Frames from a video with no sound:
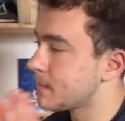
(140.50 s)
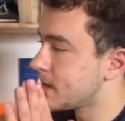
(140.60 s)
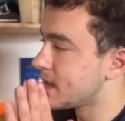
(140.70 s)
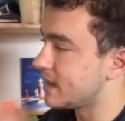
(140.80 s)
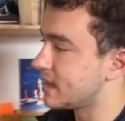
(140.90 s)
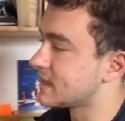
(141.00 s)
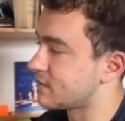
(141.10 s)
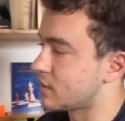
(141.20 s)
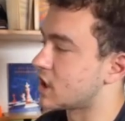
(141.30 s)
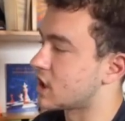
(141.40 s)
This is very
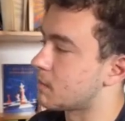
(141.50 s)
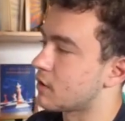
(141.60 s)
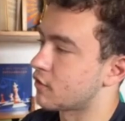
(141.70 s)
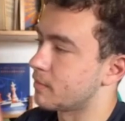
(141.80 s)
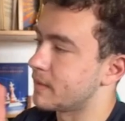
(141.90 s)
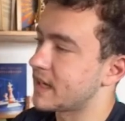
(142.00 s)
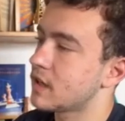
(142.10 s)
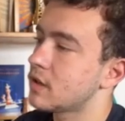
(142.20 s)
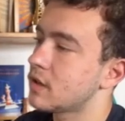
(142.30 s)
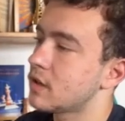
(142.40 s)
common for beginners,
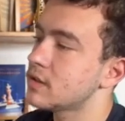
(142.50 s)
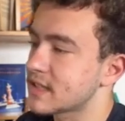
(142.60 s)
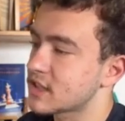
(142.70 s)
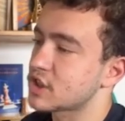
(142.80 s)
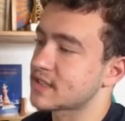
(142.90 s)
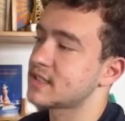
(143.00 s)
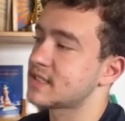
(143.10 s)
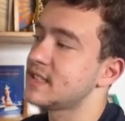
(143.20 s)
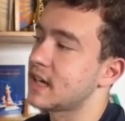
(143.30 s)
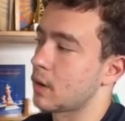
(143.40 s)
and let's just see
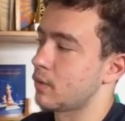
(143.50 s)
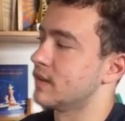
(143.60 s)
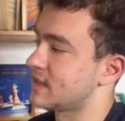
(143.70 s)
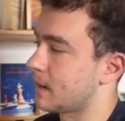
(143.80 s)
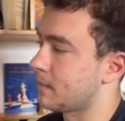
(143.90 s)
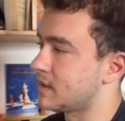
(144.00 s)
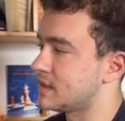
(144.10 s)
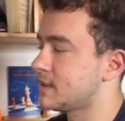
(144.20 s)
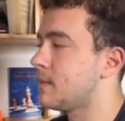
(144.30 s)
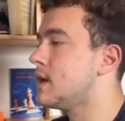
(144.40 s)
how this happens.
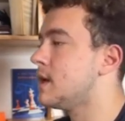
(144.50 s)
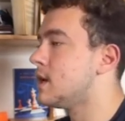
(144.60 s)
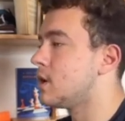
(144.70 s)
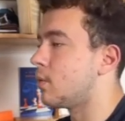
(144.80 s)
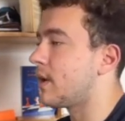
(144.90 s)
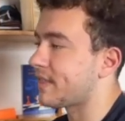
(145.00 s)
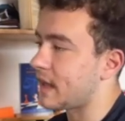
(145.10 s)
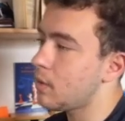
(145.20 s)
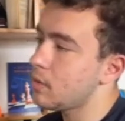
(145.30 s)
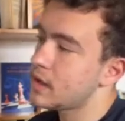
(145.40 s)
Right now,
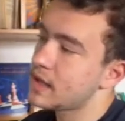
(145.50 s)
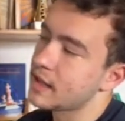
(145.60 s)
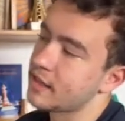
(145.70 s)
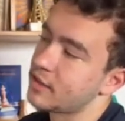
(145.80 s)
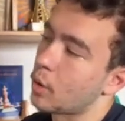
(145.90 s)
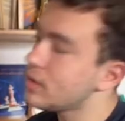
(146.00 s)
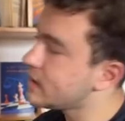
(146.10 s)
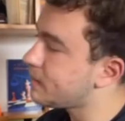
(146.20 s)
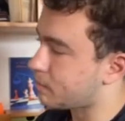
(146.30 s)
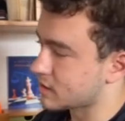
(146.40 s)
the only
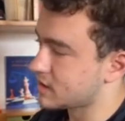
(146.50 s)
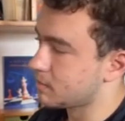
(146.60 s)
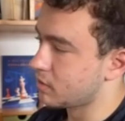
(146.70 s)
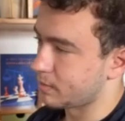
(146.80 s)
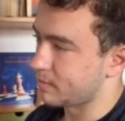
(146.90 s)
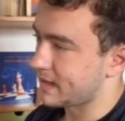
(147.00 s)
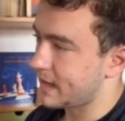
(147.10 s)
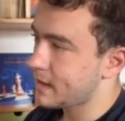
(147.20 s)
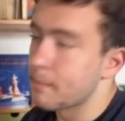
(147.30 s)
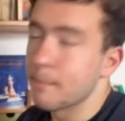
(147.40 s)
possible reply
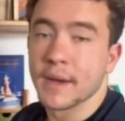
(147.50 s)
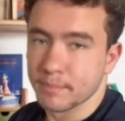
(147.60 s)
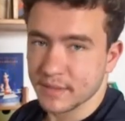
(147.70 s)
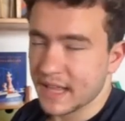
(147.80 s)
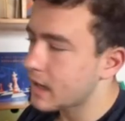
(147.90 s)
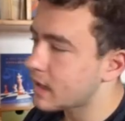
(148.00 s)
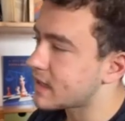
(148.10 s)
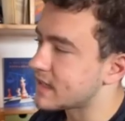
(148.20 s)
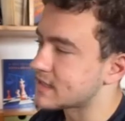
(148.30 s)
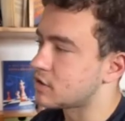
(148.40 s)
by black
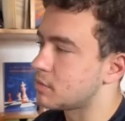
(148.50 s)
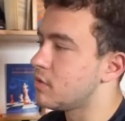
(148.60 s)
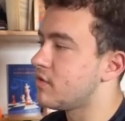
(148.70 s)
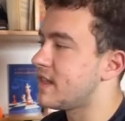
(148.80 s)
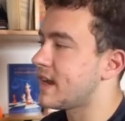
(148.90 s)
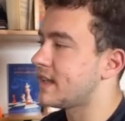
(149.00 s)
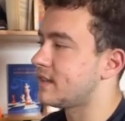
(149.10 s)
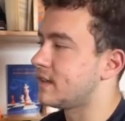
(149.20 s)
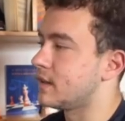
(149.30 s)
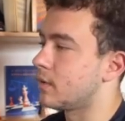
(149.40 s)
is to move the knight
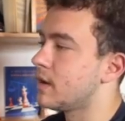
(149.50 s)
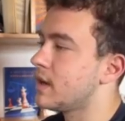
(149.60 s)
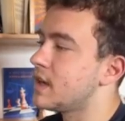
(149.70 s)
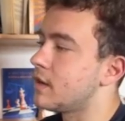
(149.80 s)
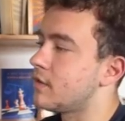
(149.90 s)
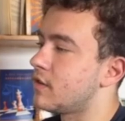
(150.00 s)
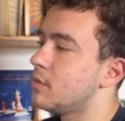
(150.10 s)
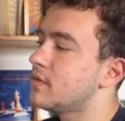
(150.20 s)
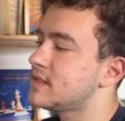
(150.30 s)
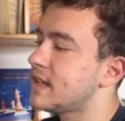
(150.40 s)
here. If he moves
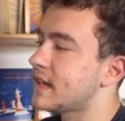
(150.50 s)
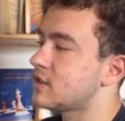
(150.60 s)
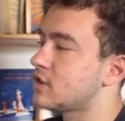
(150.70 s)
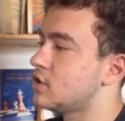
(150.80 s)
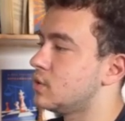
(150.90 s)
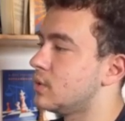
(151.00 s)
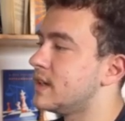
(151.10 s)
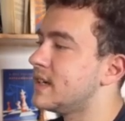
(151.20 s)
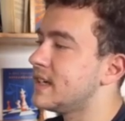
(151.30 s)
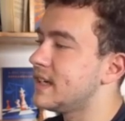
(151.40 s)
the knight to
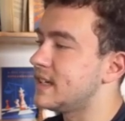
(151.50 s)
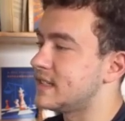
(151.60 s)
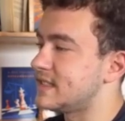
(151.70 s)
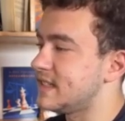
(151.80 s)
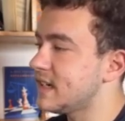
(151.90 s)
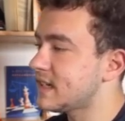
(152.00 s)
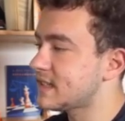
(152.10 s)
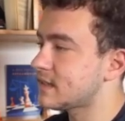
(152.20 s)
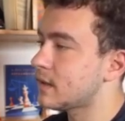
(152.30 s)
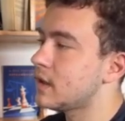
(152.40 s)
e6,
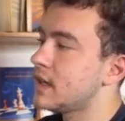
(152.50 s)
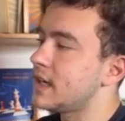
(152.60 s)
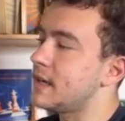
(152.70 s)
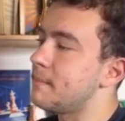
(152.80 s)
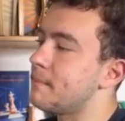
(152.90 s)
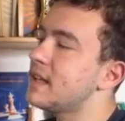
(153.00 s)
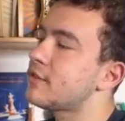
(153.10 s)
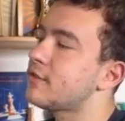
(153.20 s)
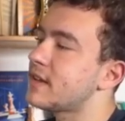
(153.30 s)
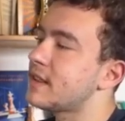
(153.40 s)
he may
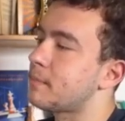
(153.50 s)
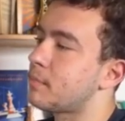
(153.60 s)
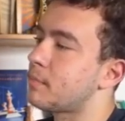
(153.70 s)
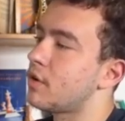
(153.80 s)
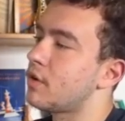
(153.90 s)
defend the pawn